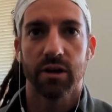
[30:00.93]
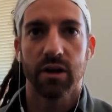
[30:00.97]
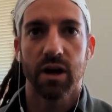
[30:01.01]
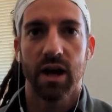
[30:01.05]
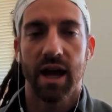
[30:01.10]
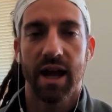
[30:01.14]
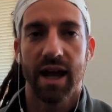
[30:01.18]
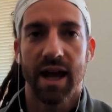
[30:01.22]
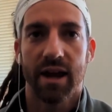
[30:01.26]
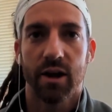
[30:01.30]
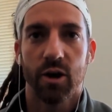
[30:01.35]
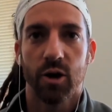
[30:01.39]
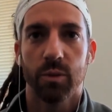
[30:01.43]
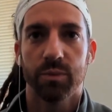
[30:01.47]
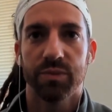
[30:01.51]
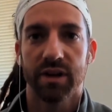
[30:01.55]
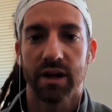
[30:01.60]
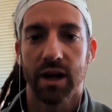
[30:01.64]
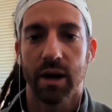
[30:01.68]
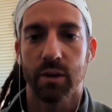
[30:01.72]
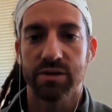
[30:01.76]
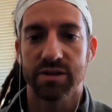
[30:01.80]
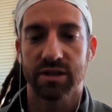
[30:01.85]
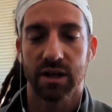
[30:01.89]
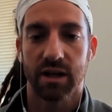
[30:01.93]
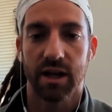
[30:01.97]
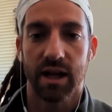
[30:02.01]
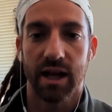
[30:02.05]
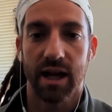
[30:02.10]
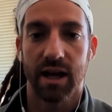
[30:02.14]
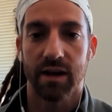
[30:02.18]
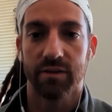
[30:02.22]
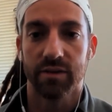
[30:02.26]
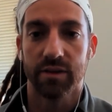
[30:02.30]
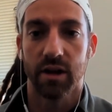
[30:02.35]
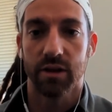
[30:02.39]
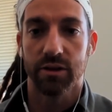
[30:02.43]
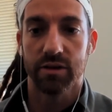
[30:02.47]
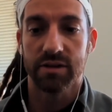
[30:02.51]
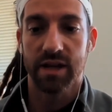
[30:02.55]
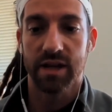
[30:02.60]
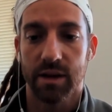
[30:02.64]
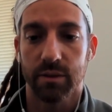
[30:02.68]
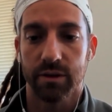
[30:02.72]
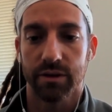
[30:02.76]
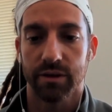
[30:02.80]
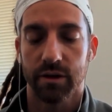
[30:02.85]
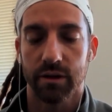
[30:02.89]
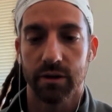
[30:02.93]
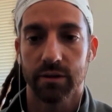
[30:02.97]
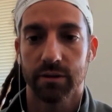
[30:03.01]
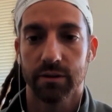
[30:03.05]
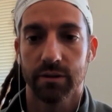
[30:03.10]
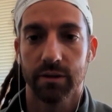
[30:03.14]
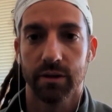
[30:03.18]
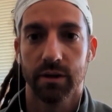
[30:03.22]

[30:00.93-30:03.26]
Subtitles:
I had hope that I was going to have another day her.